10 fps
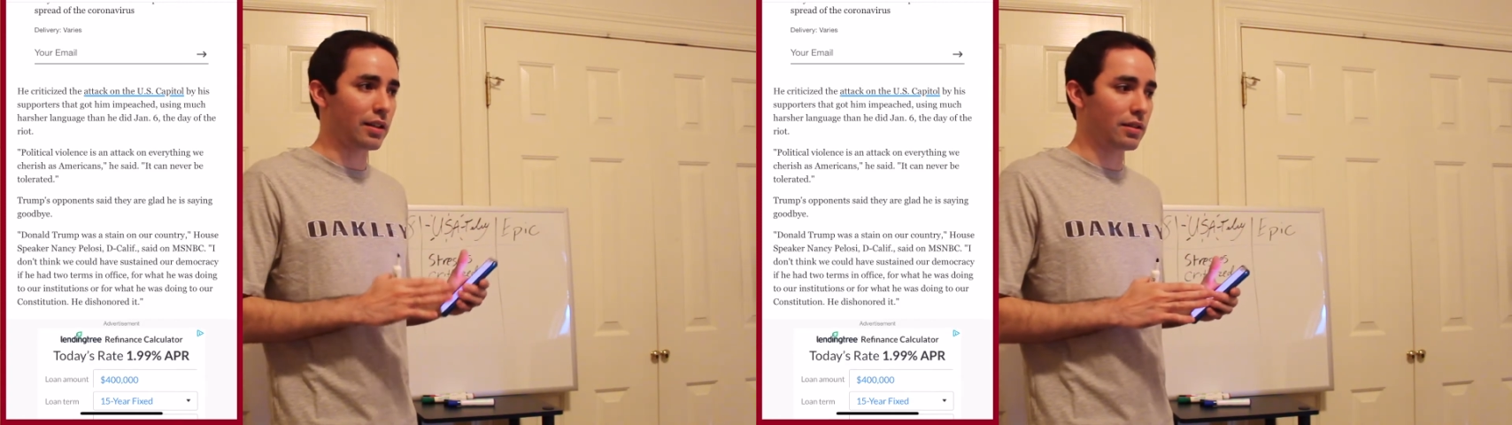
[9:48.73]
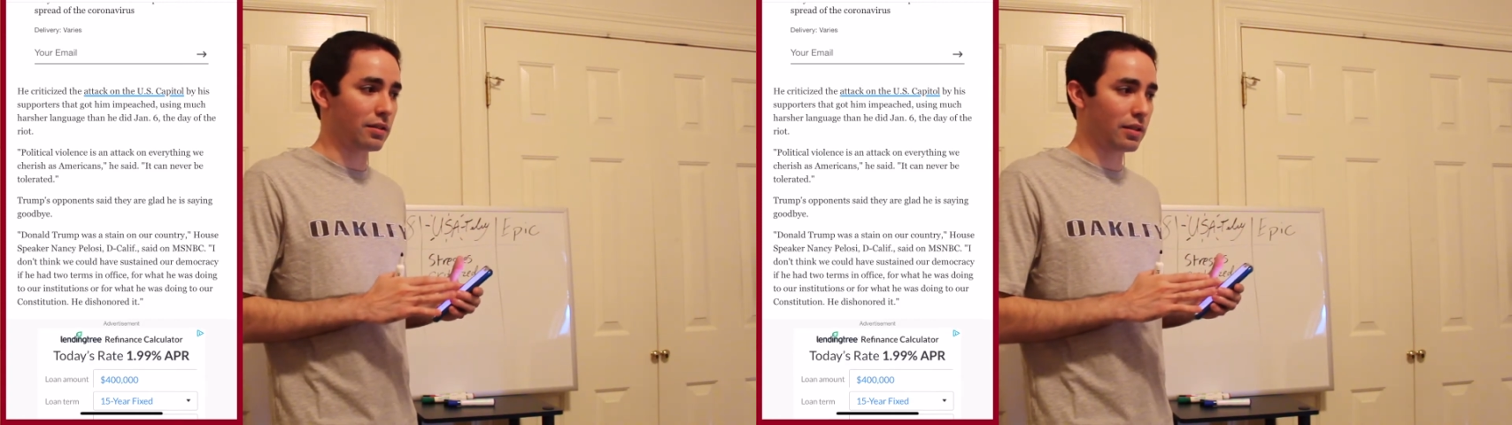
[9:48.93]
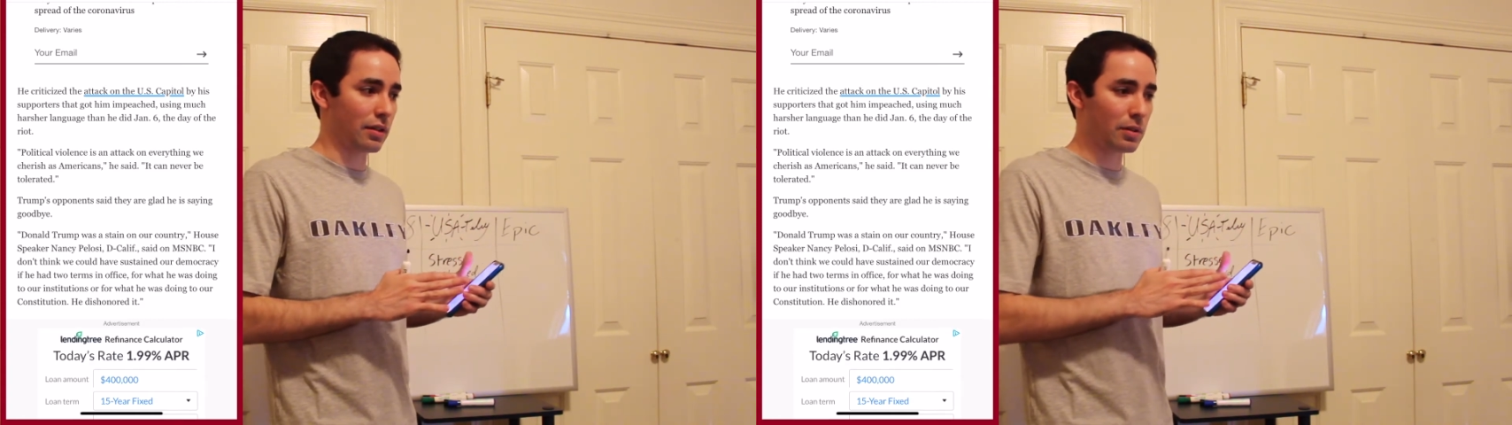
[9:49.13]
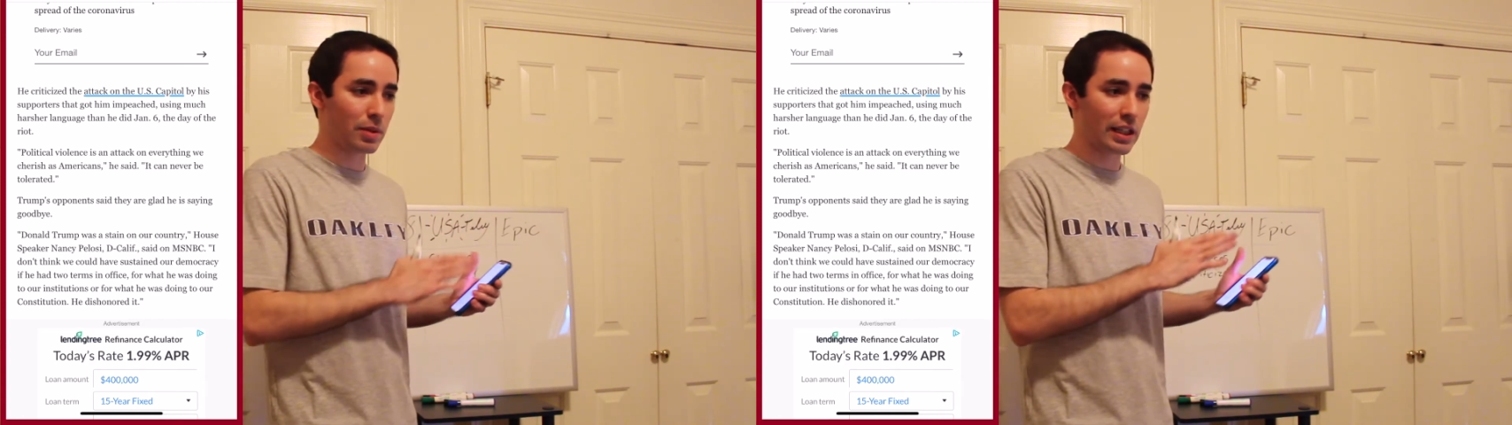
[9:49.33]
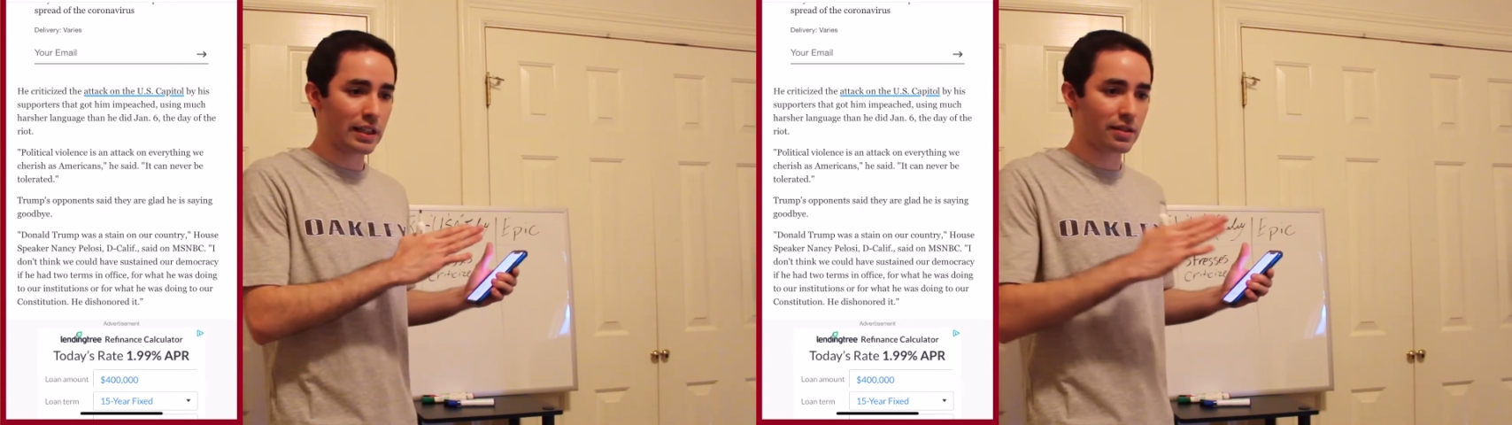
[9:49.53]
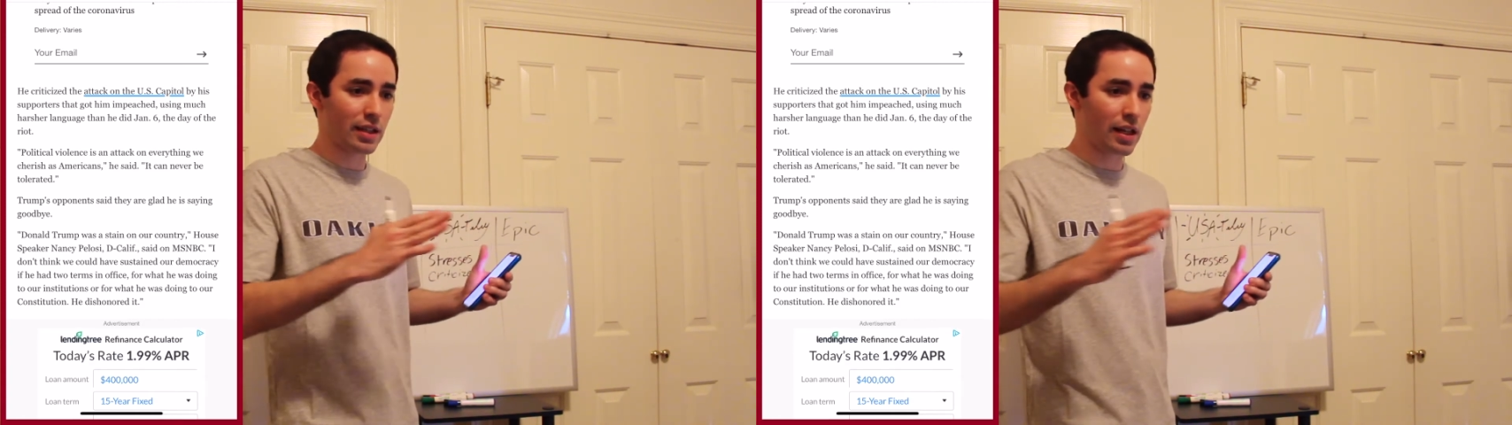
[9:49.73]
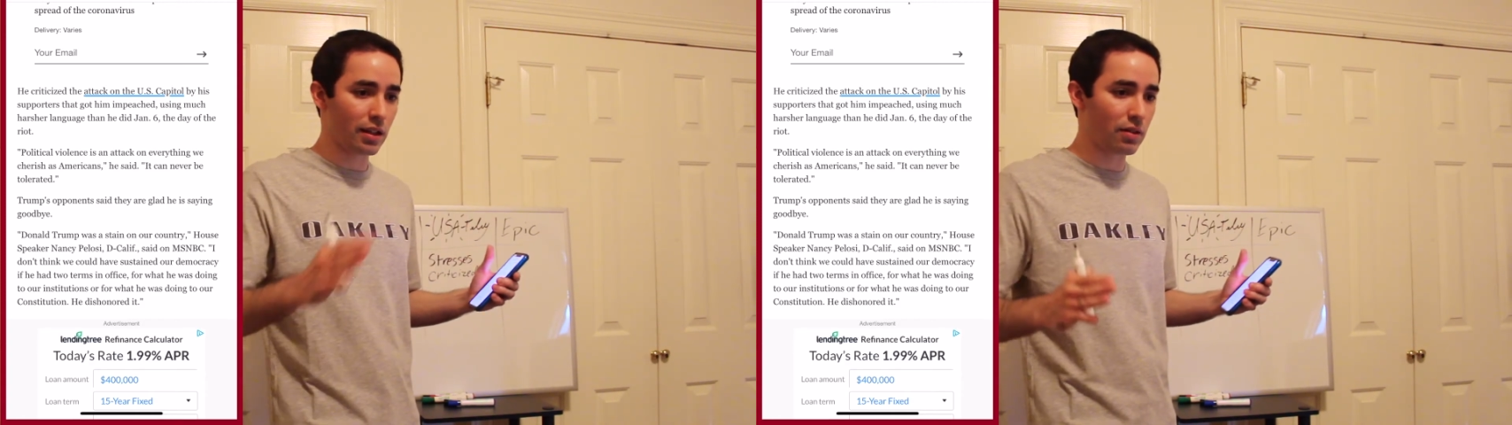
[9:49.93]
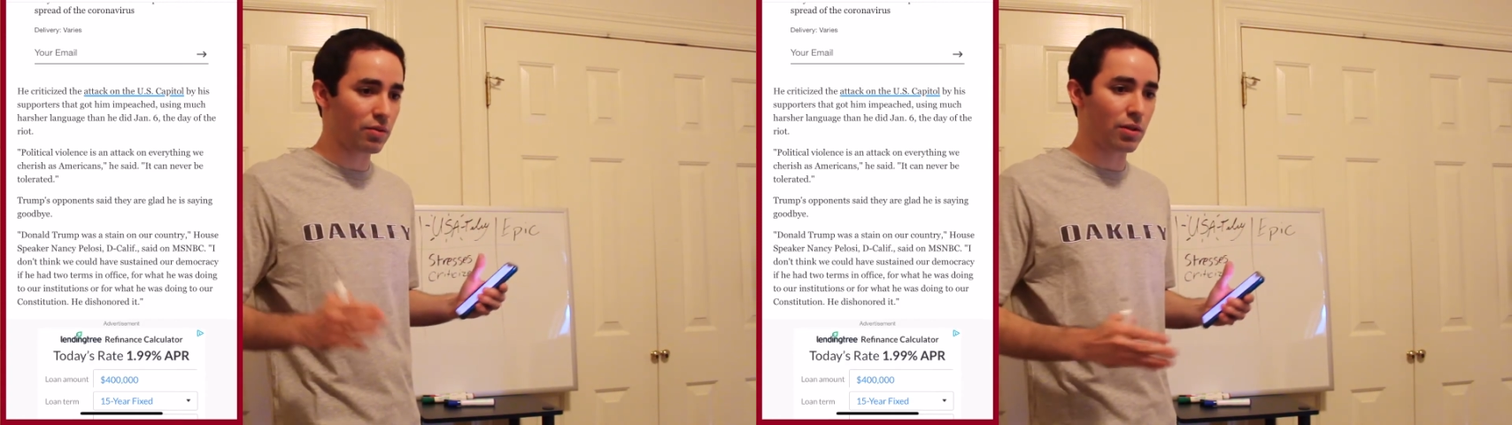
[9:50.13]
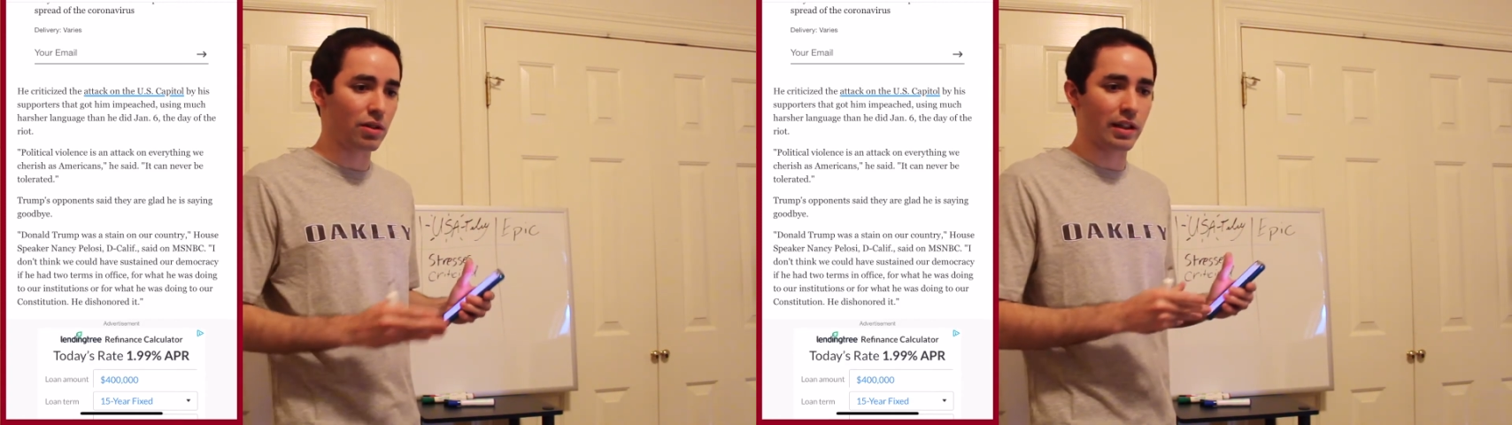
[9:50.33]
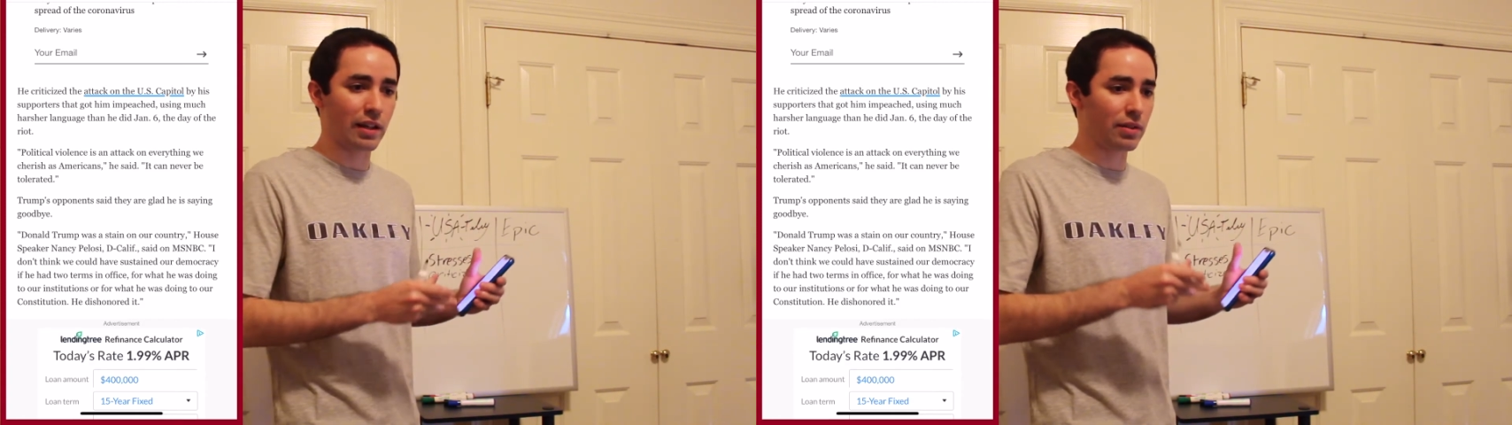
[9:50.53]
and everybody he's thanking for
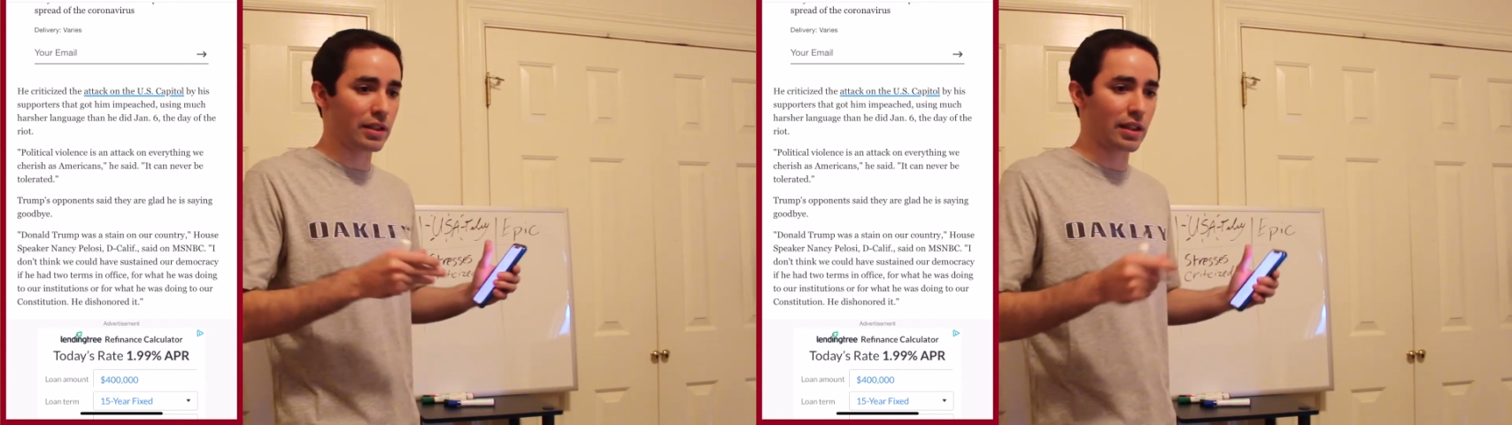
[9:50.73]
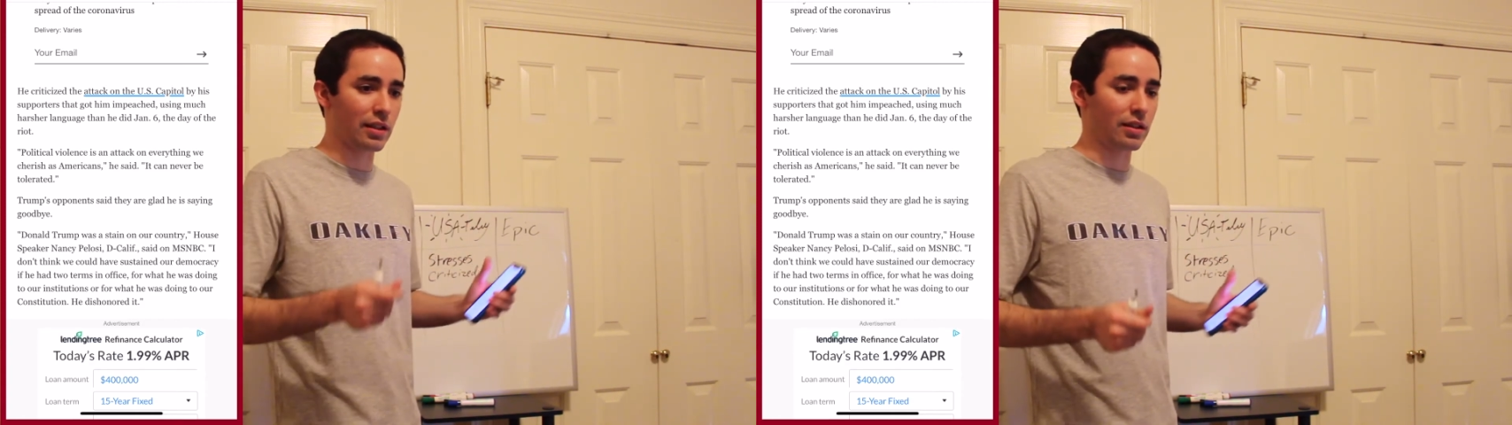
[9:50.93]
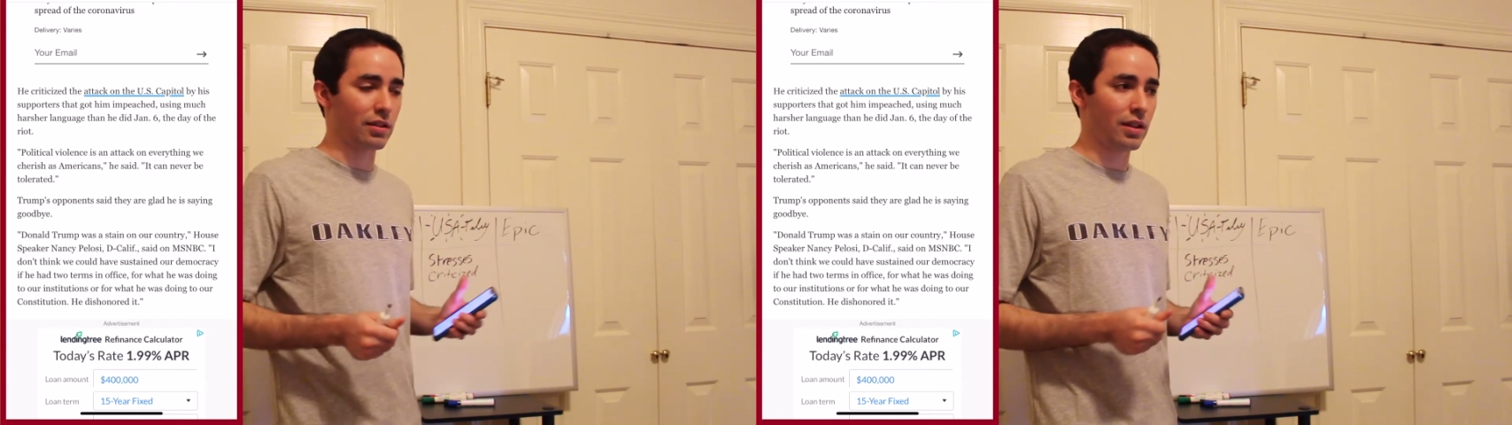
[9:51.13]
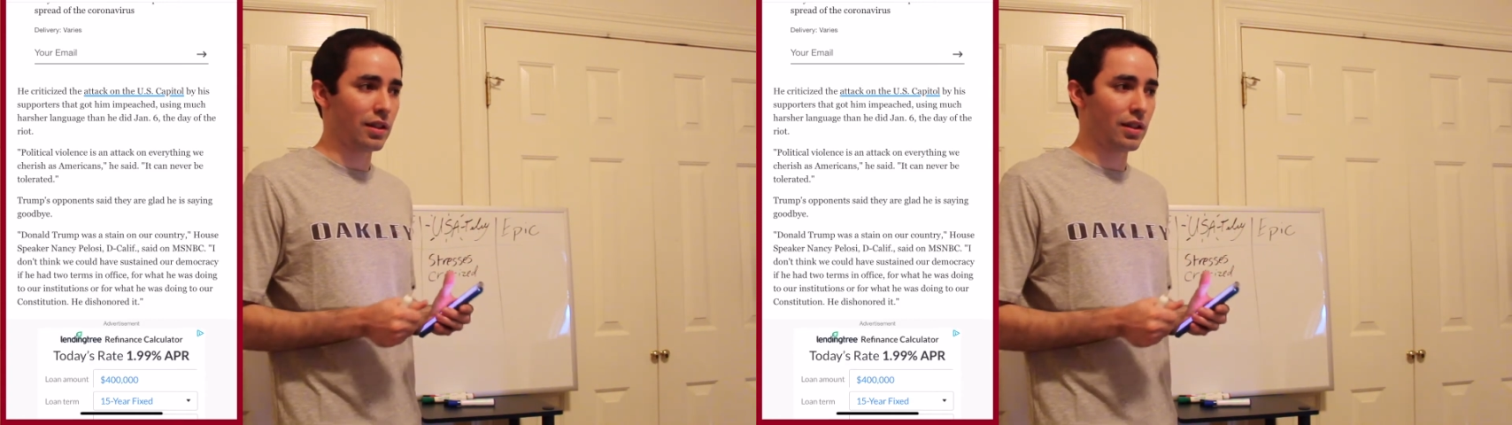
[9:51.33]
and everything,